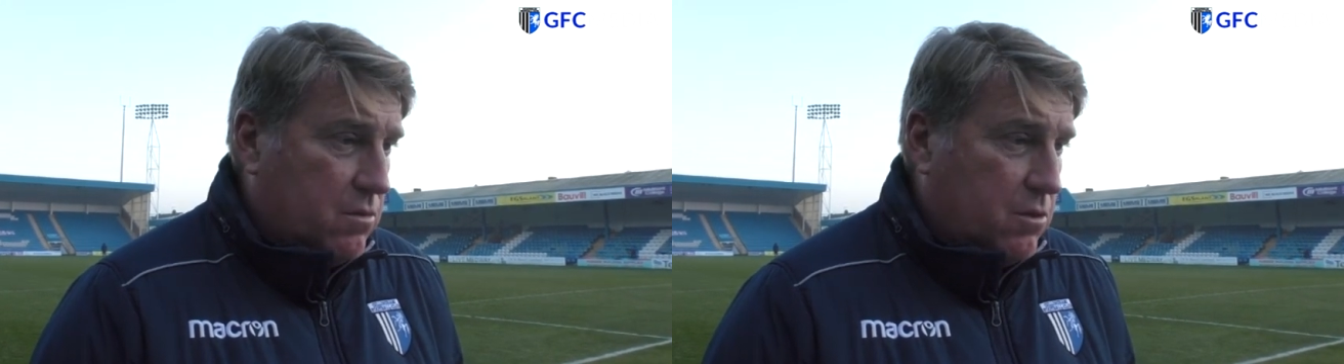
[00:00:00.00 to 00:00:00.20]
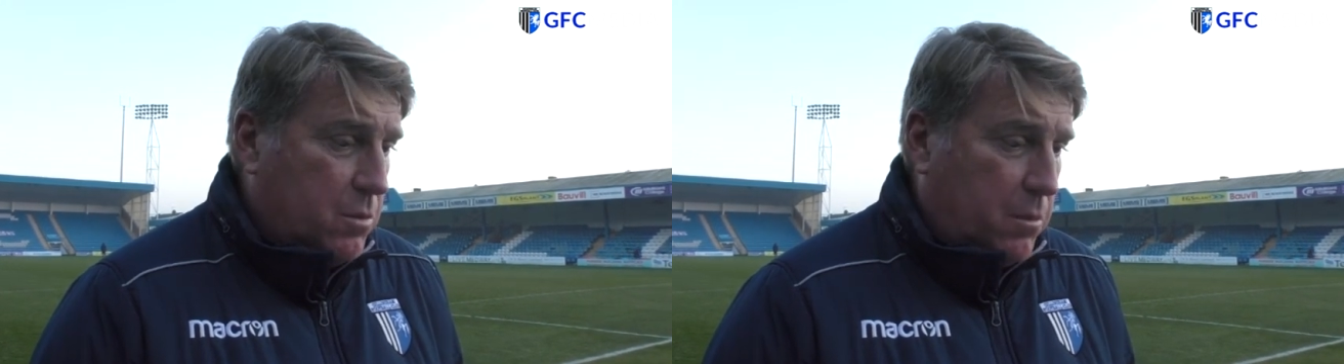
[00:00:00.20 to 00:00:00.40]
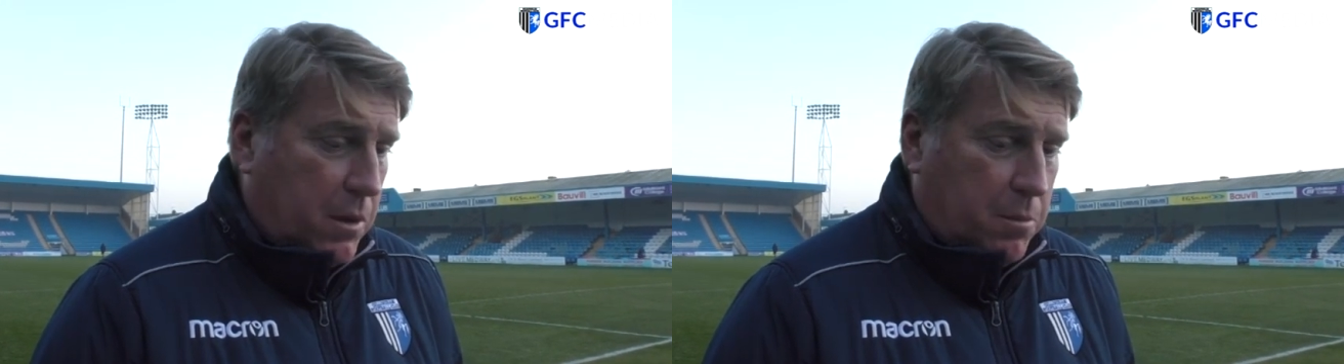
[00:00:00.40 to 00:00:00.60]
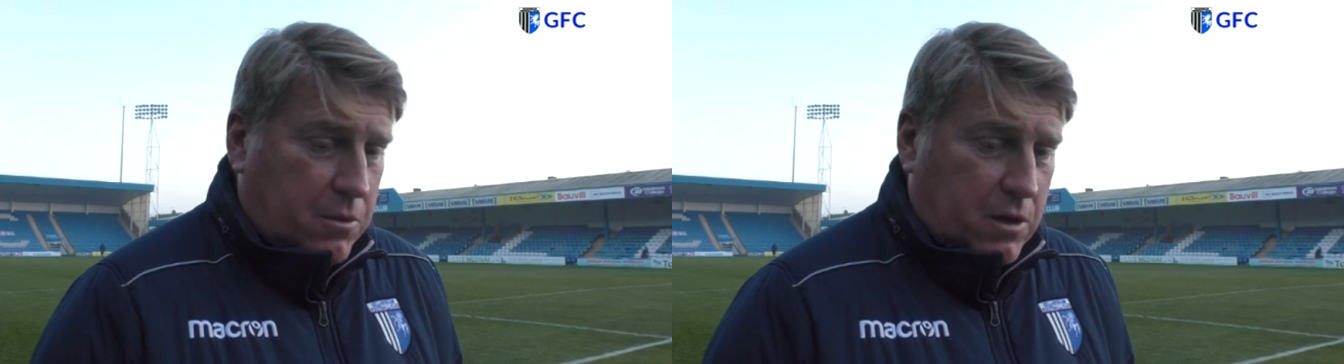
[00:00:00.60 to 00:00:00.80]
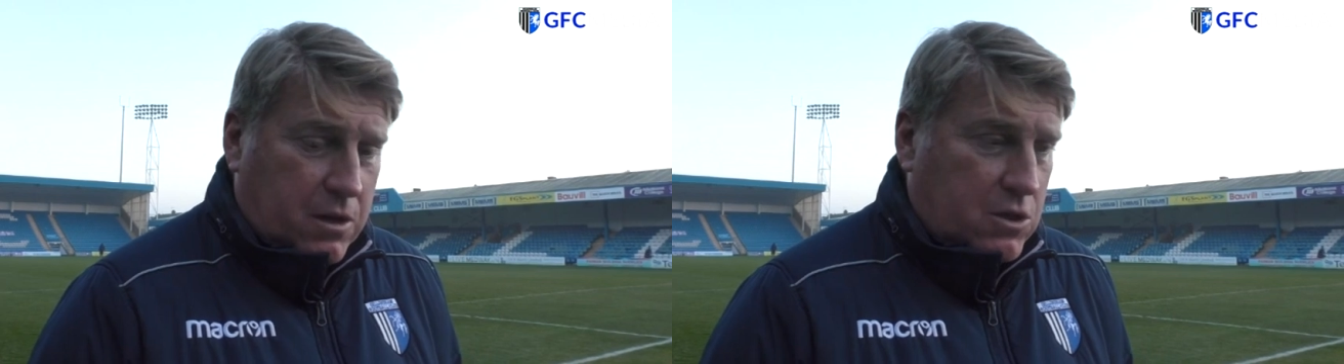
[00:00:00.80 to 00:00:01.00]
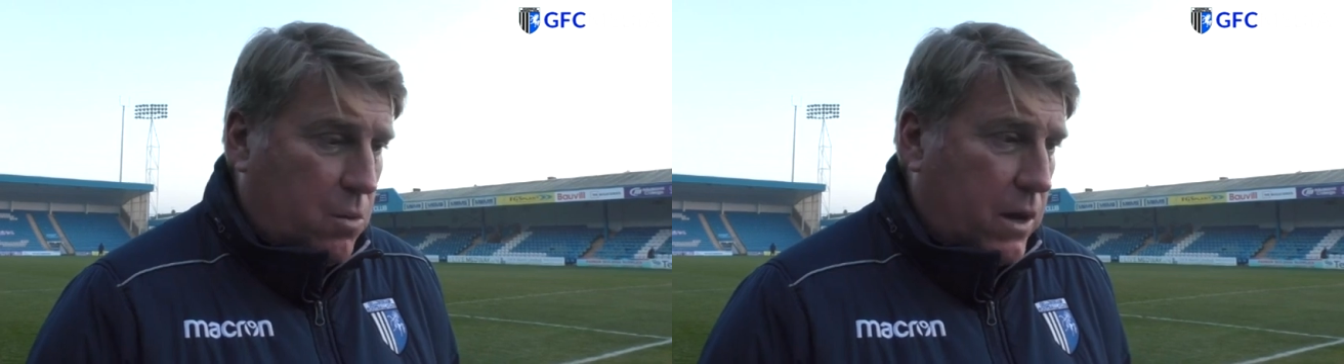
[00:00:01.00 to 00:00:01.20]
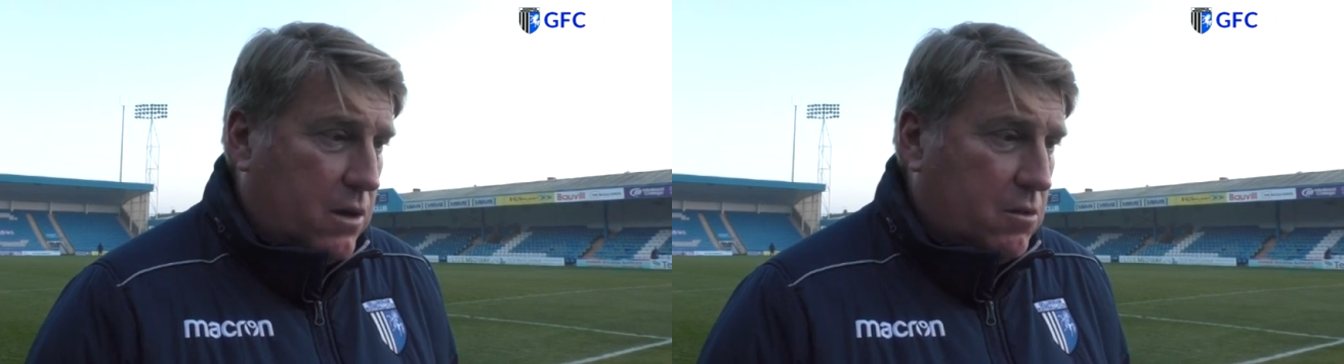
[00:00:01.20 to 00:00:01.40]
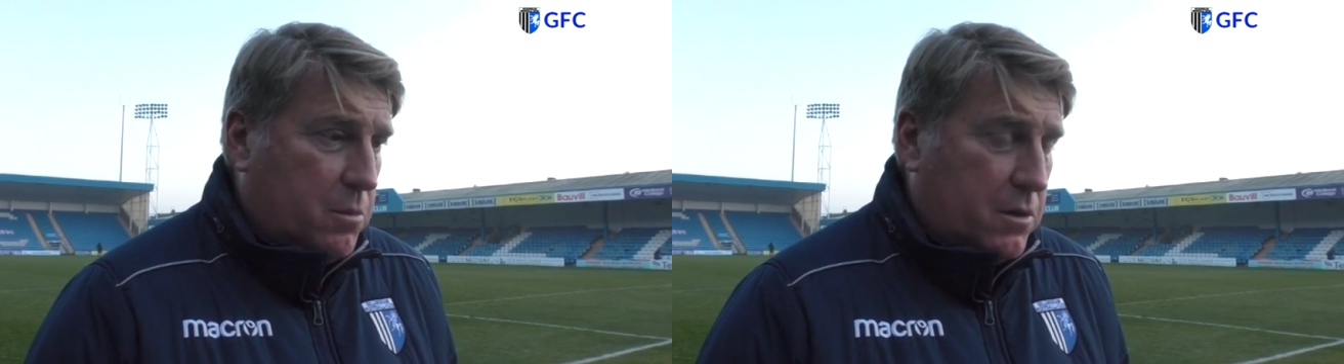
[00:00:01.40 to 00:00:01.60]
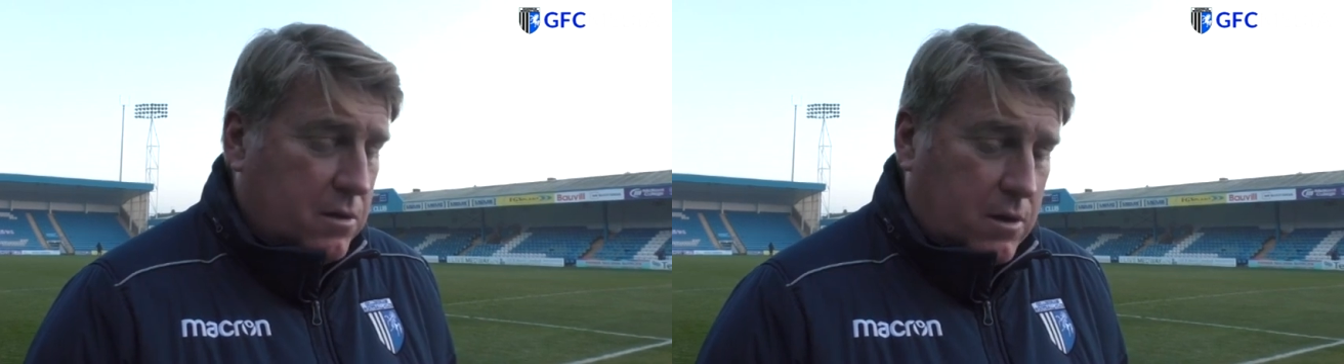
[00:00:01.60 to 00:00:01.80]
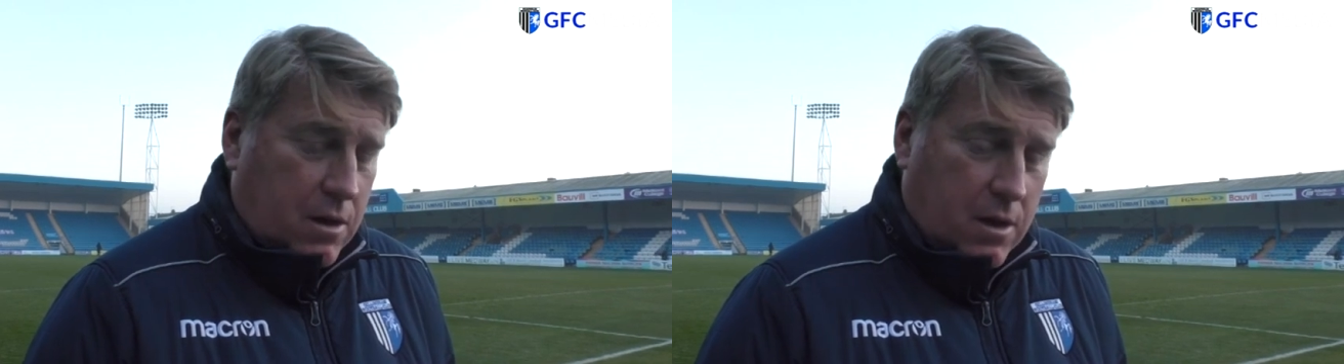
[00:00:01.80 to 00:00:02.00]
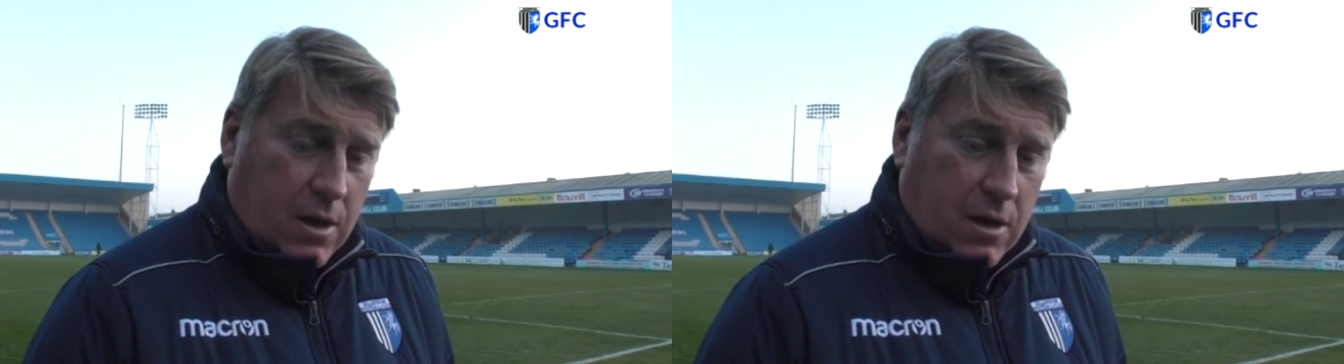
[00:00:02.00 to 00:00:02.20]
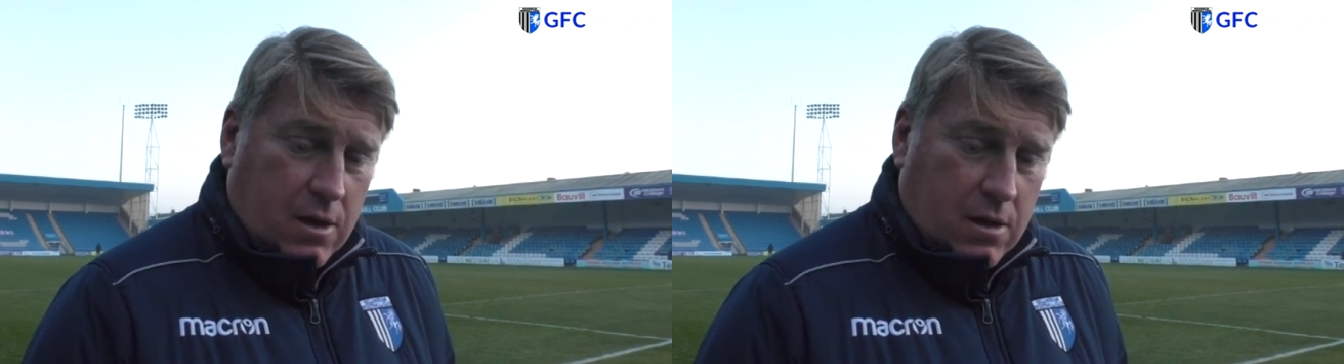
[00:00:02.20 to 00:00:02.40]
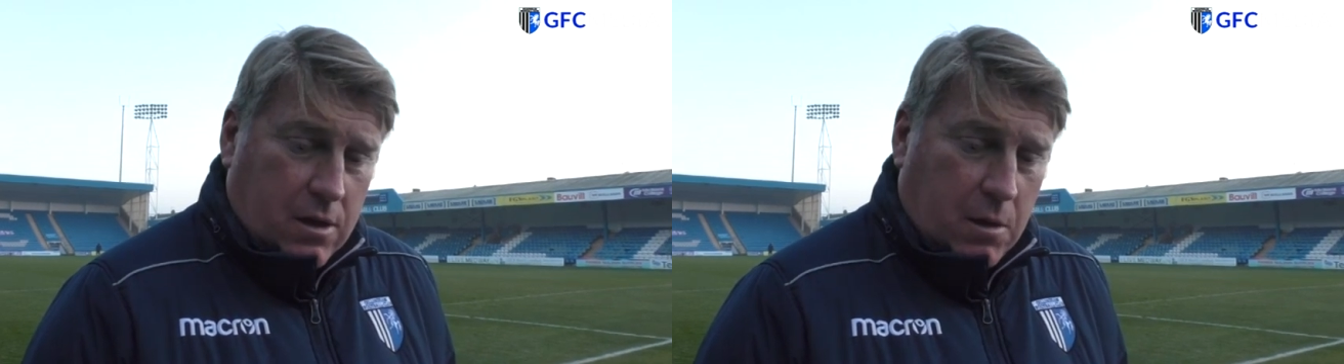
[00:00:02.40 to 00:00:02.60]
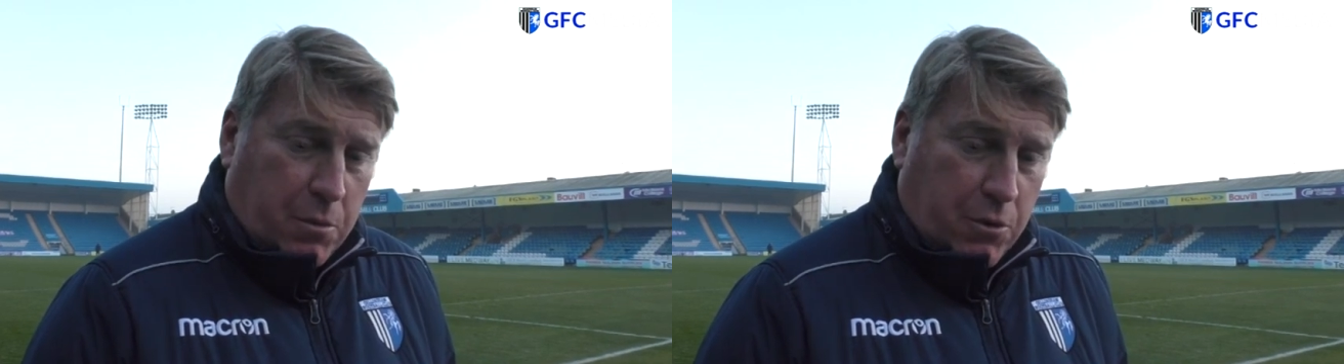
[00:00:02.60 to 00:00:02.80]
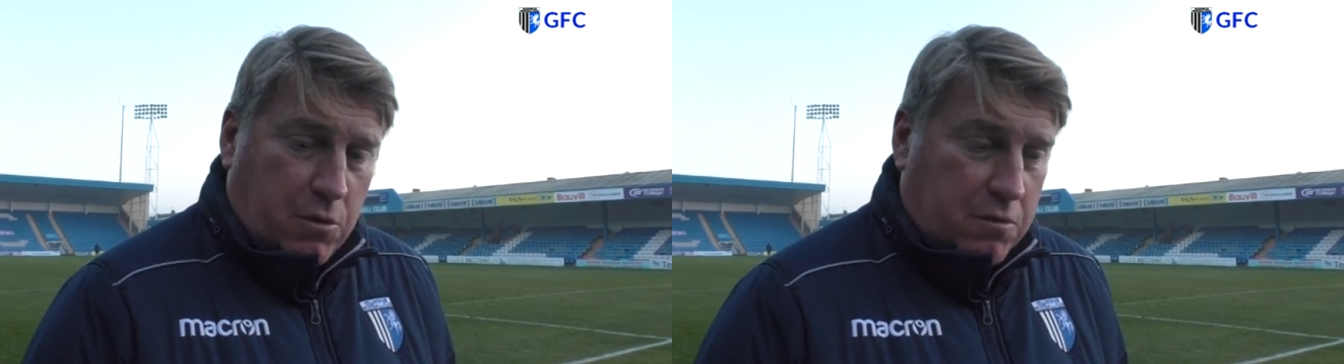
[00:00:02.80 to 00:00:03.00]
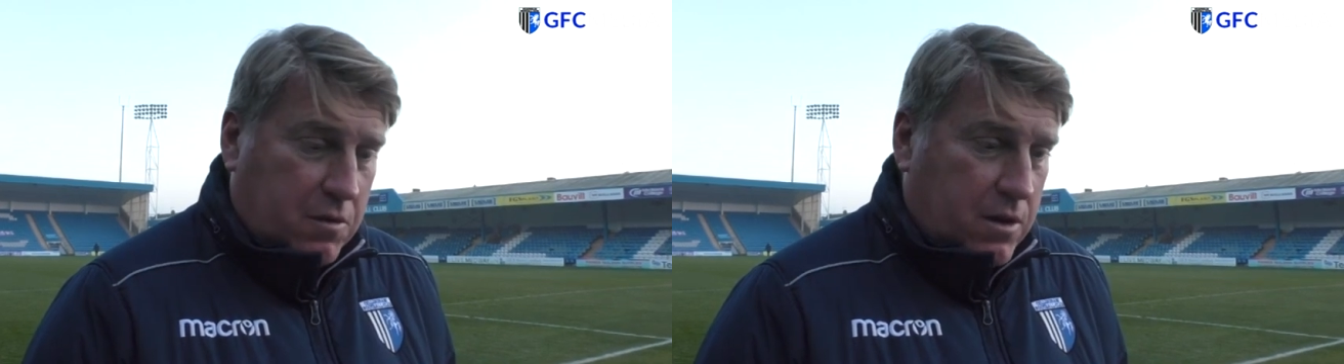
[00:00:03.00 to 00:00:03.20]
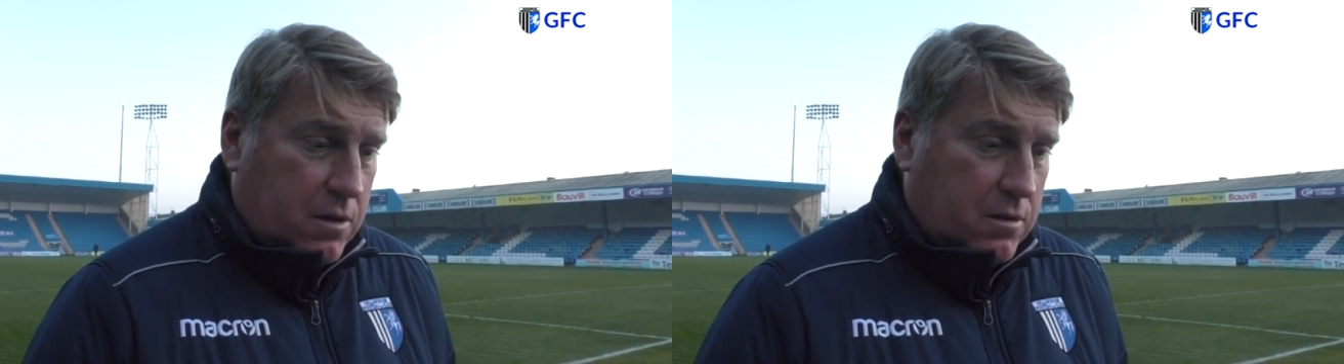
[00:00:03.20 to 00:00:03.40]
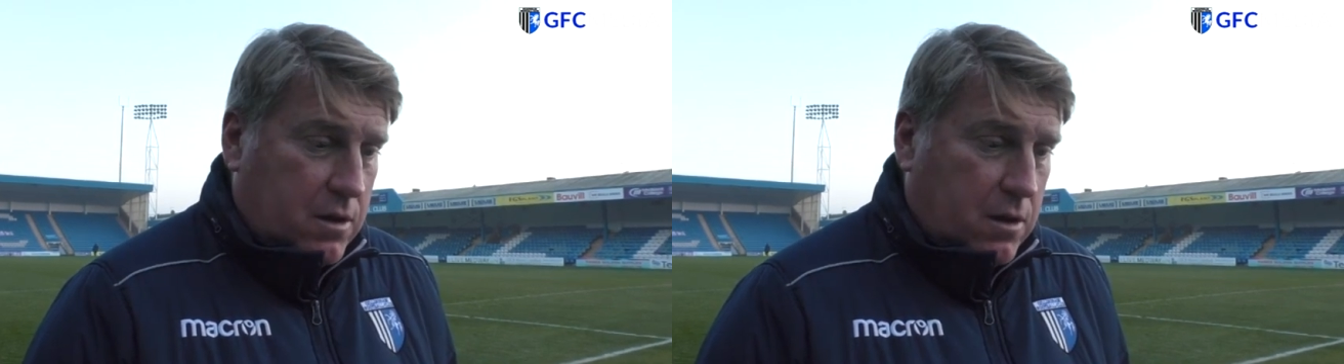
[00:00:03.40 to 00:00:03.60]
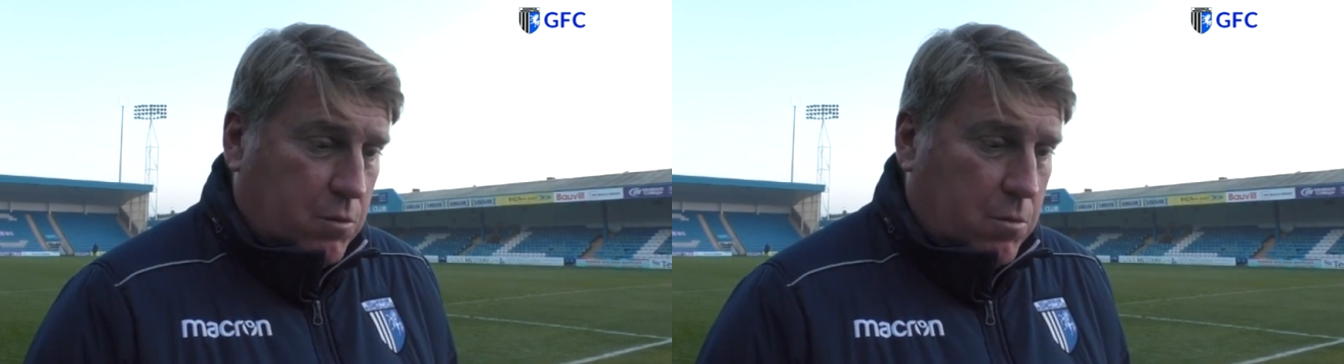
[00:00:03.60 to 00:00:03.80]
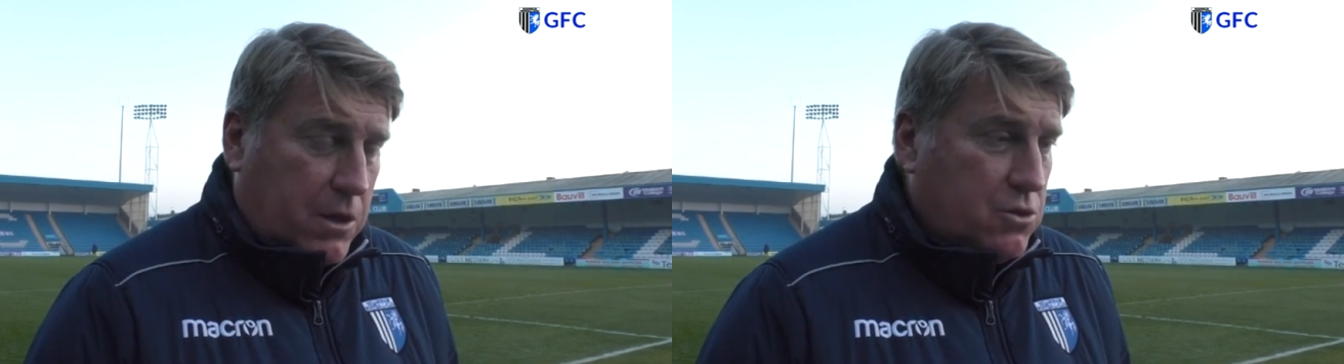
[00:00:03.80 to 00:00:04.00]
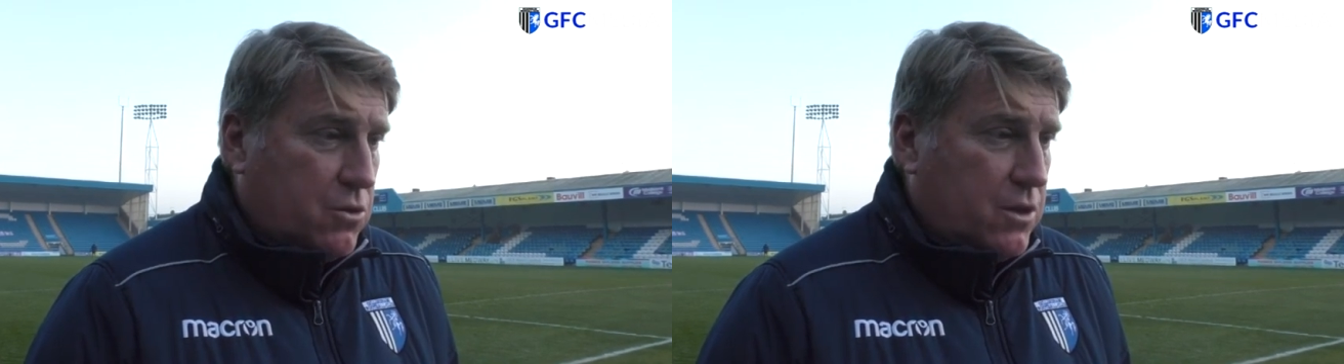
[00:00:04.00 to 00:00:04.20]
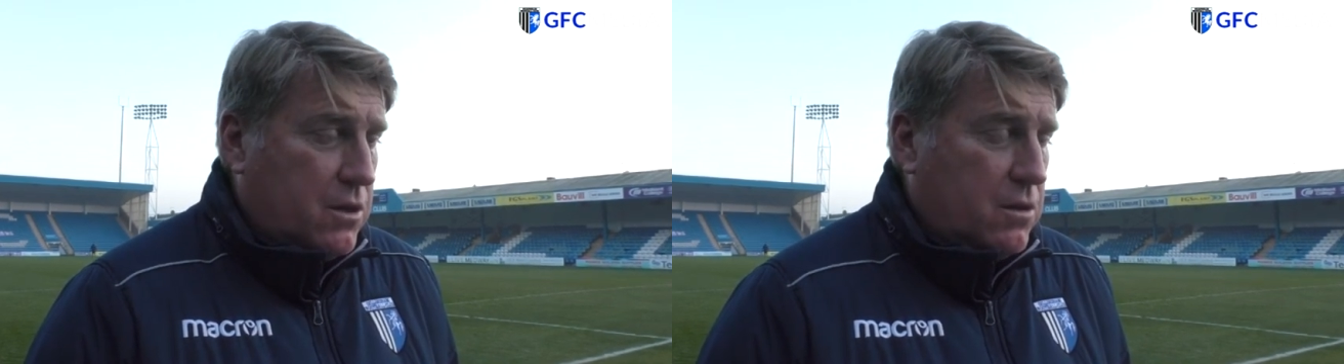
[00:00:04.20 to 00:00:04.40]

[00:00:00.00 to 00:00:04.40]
There'll be people that need to wake up and uh, and improve, and uh, we'll make sure they do.